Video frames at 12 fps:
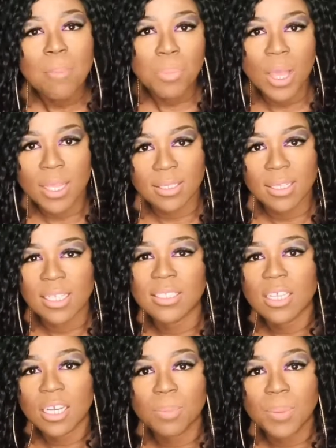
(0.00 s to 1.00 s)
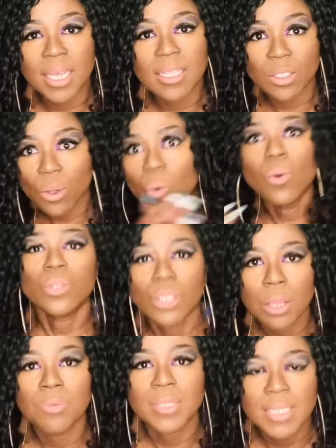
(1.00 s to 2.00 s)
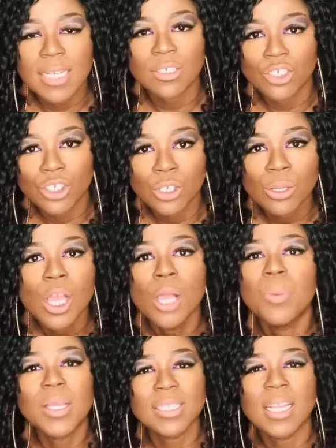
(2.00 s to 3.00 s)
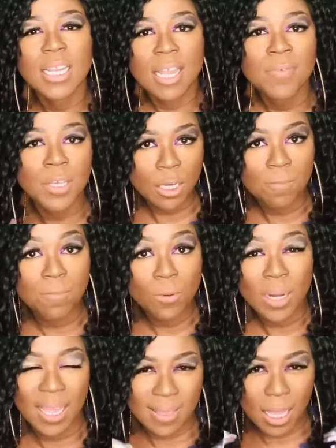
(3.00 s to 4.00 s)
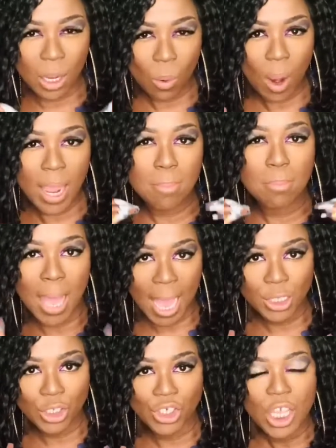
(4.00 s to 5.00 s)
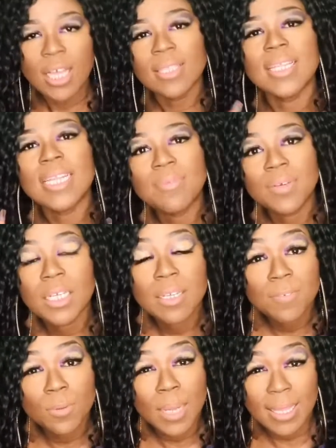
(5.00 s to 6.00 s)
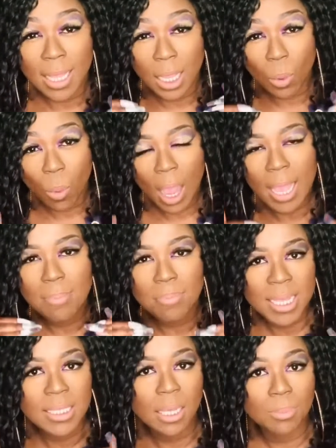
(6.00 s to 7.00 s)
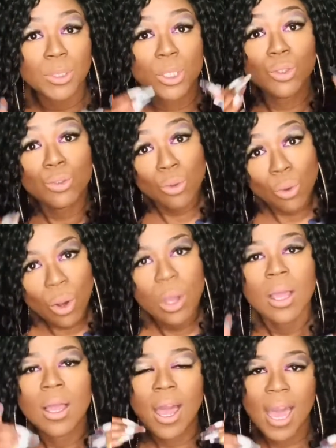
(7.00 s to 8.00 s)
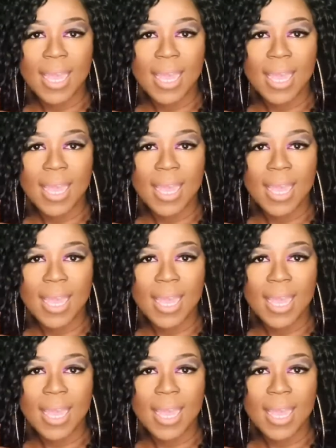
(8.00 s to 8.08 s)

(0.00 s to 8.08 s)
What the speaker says: person is going to begin to also resent you, because they're never going to feel like they quite match. They're never going to feel like they quite meet up to your high